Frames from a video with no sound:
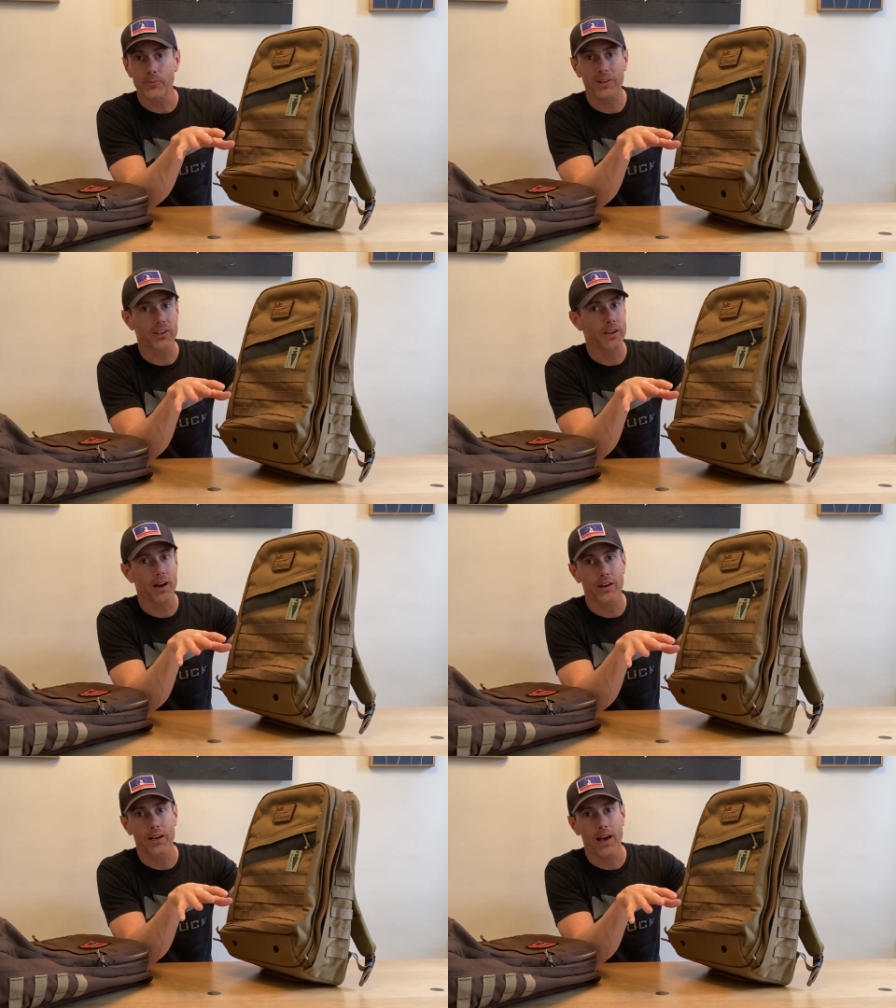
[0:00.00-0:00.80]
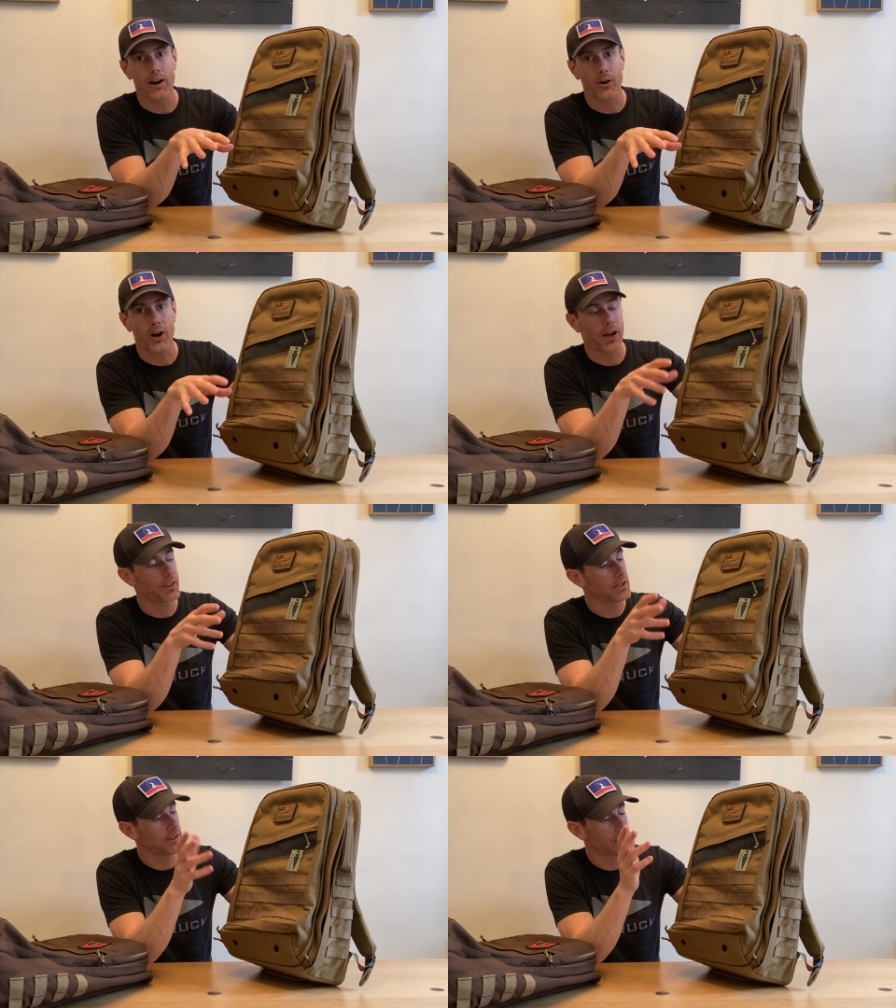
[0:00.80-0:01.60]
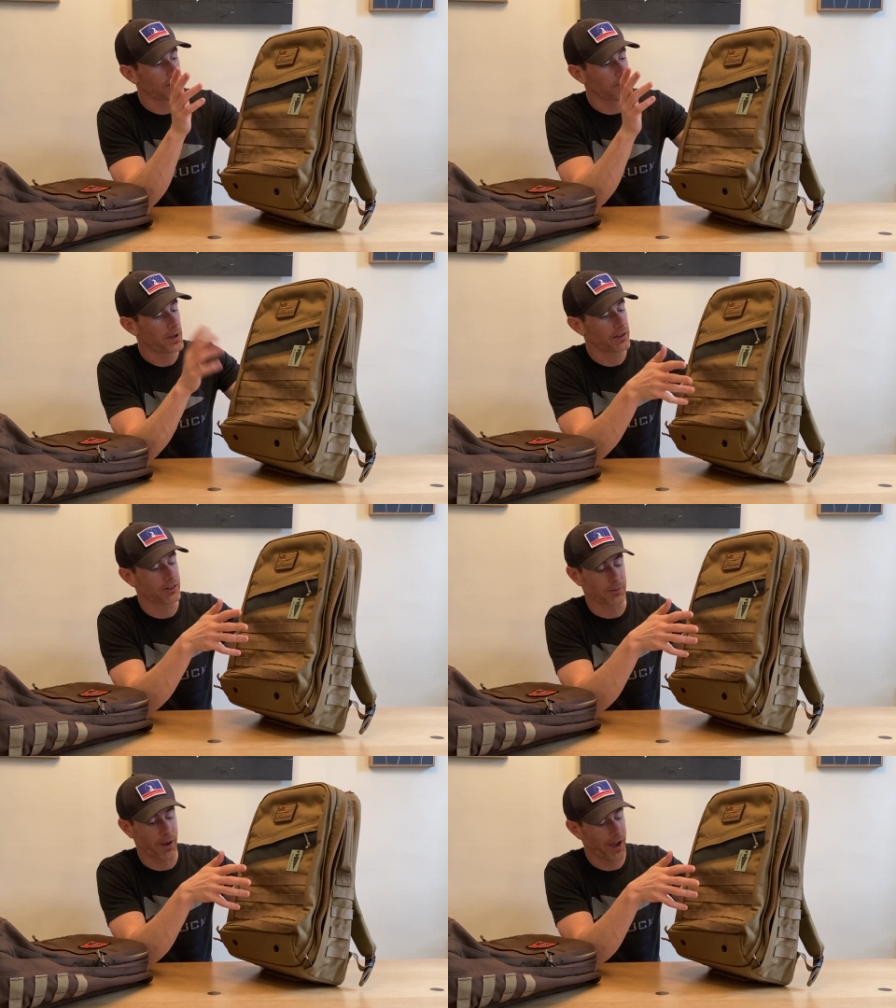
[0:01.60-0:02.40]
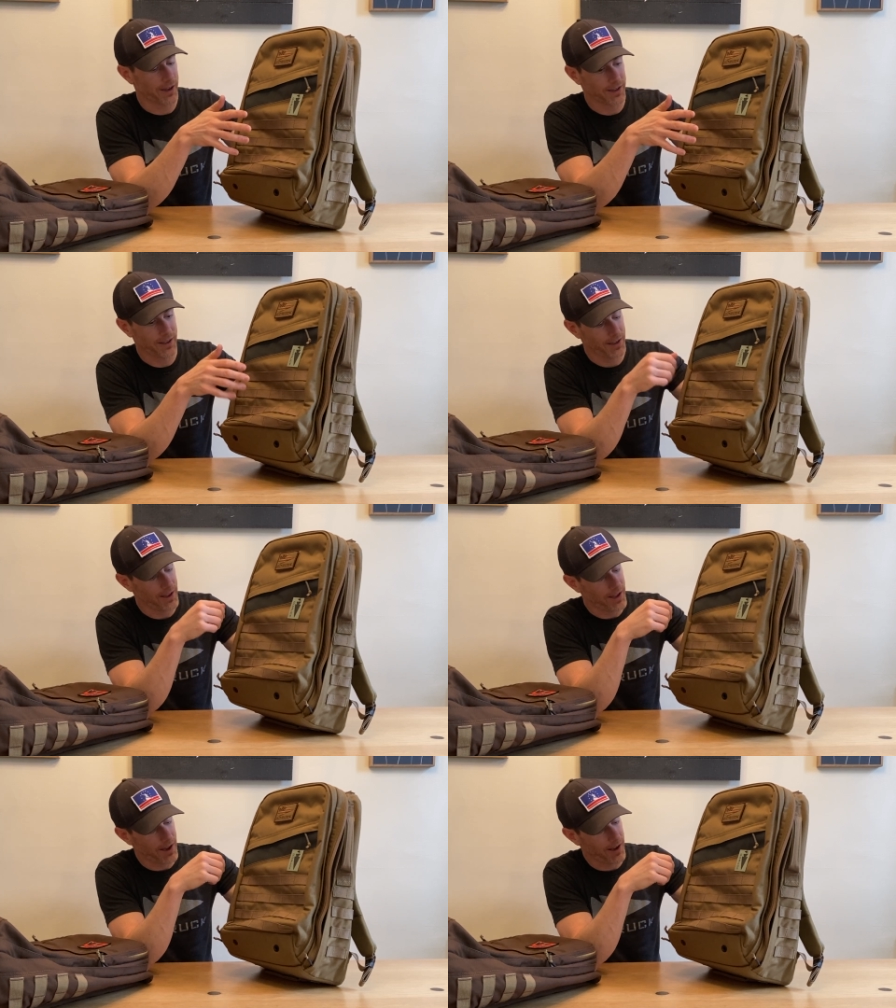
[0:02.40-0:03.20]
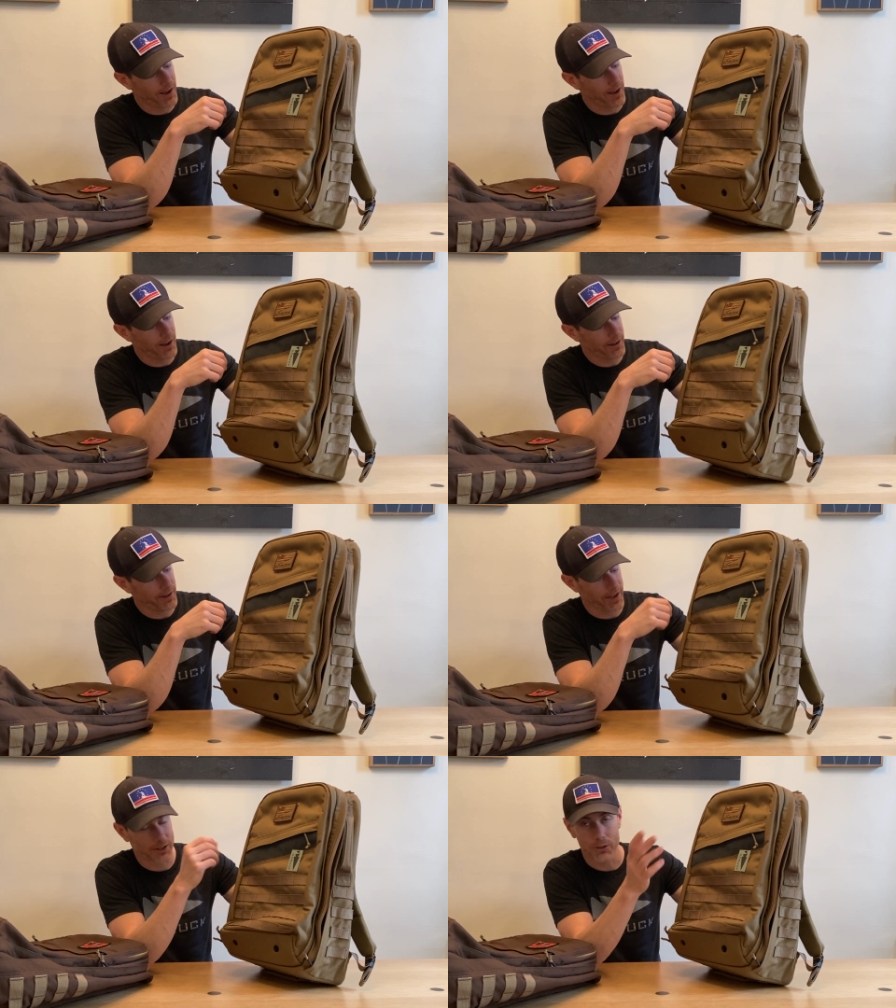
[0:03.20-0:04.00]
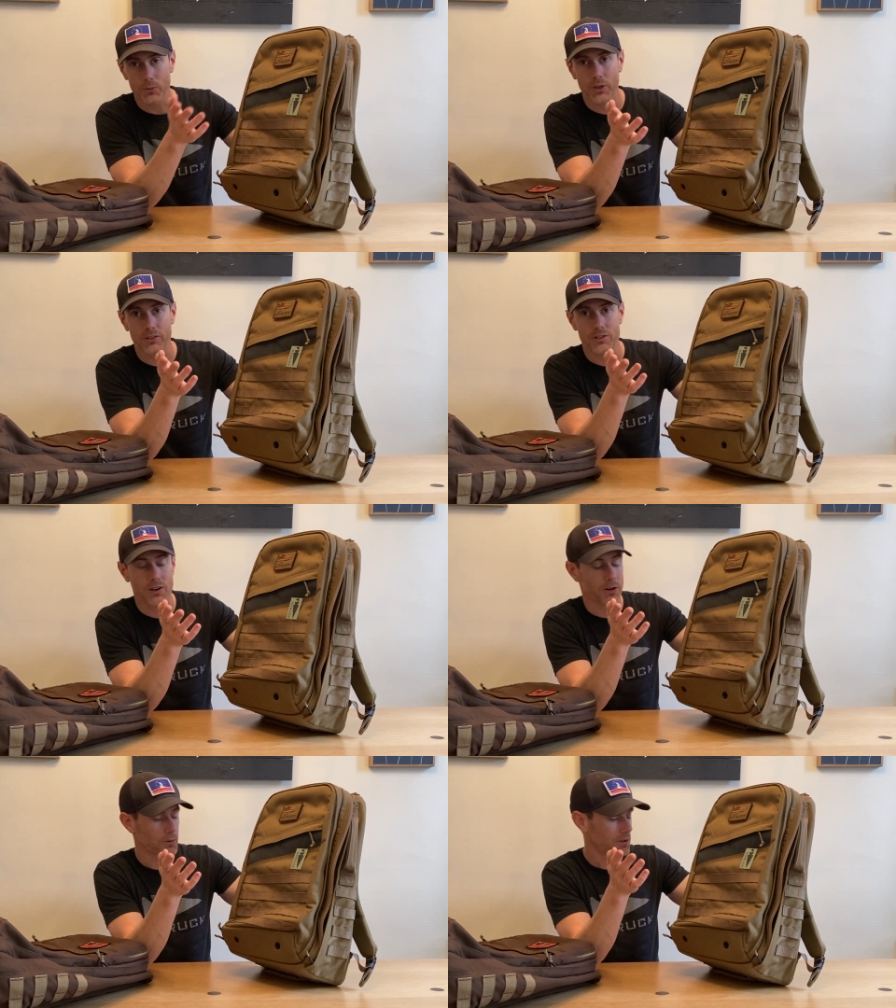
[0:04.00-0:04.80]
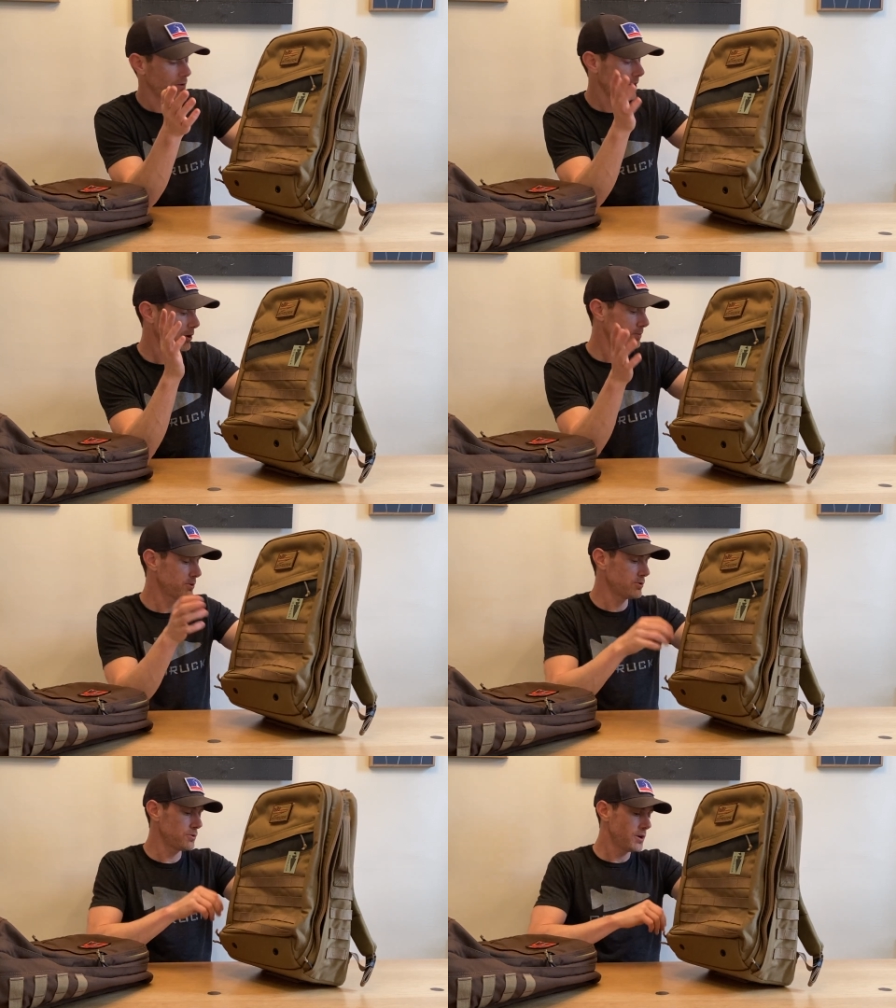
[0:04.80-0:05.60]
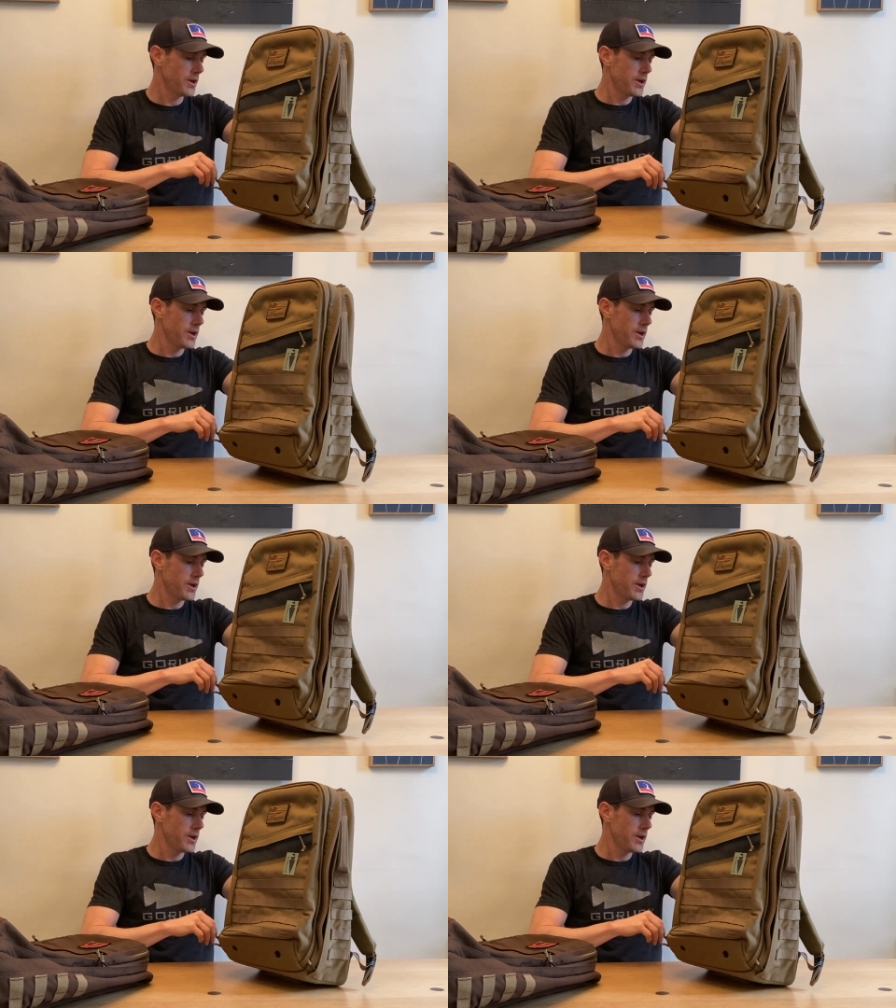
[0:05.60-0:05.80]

my take on it now. I think it's an amazing bag, and I couldn't wait to share it with you. I hope you